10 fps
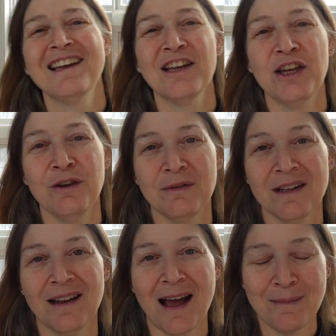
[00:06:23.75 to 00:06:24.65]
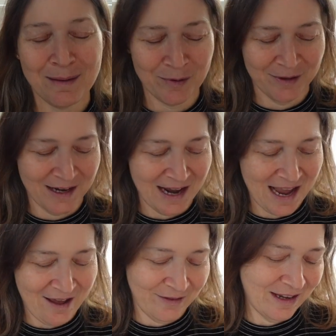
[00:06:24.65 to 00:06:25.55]
cute little hummingbird that I
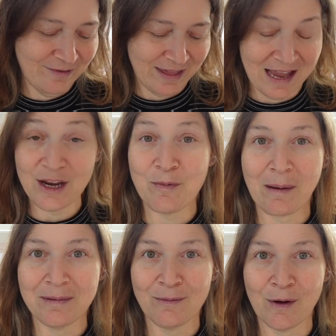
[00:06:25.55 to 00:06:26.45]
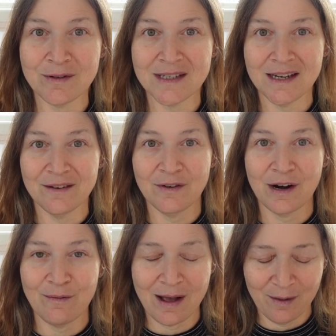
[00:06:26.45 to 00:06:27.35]
have, and even then you probably won't see it
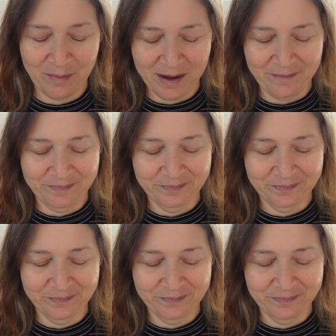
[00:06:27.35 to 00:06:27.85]
very well, but